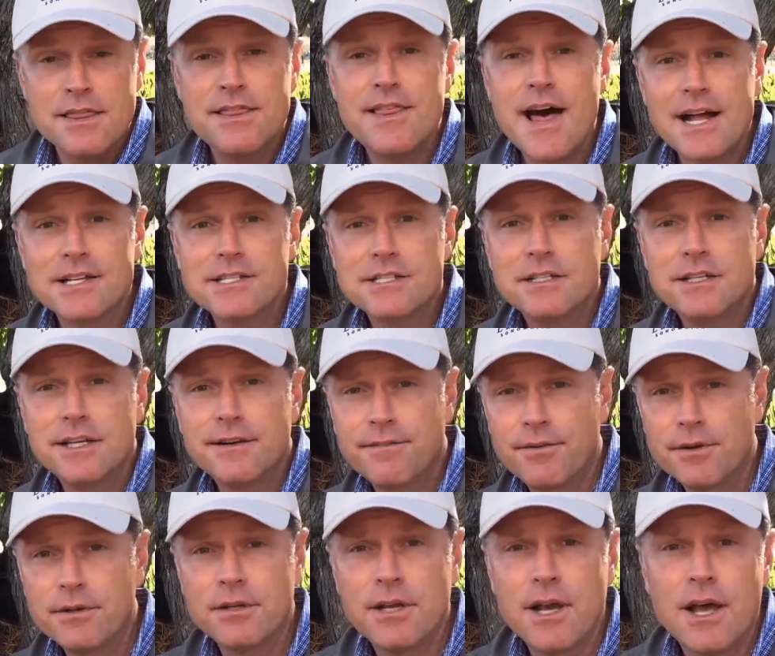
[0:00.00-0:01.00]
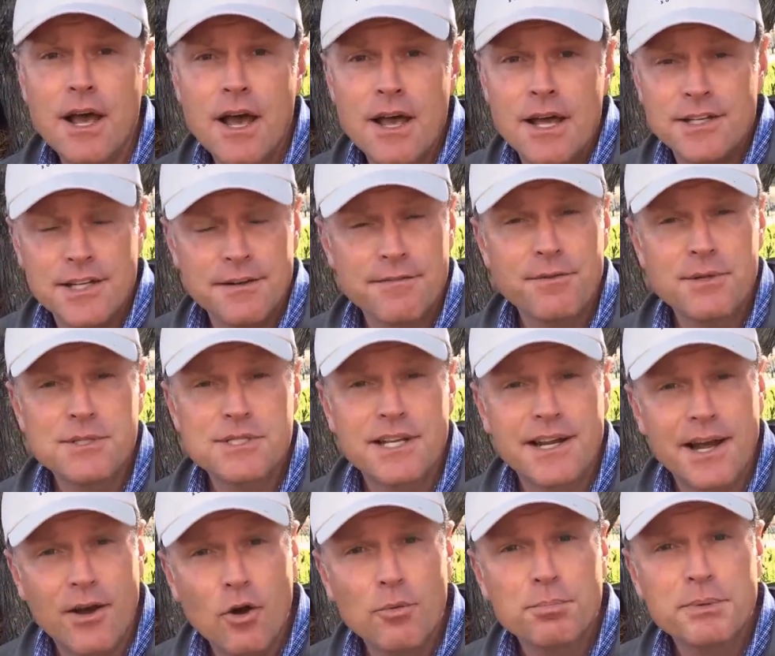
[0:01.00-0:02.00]
That's the difference,
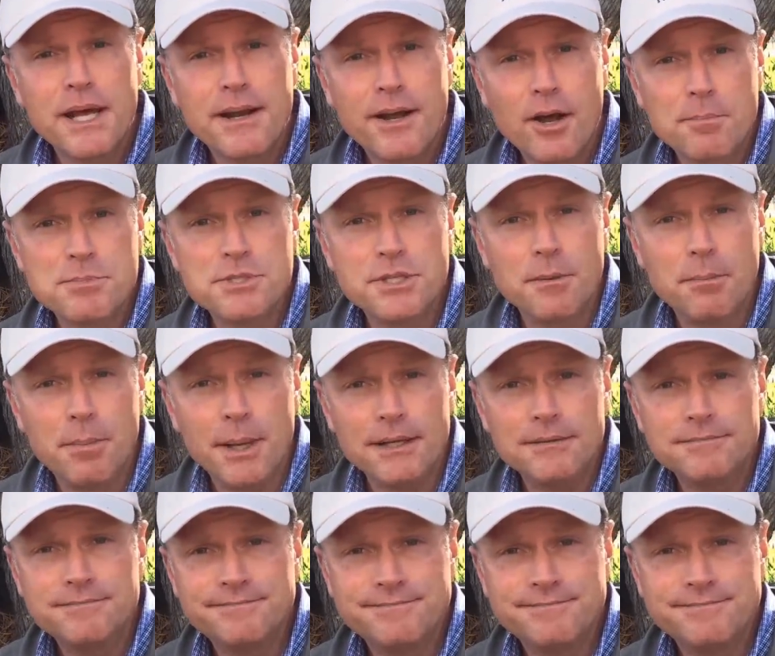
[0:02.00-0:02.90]
and I hope that helps you a bit.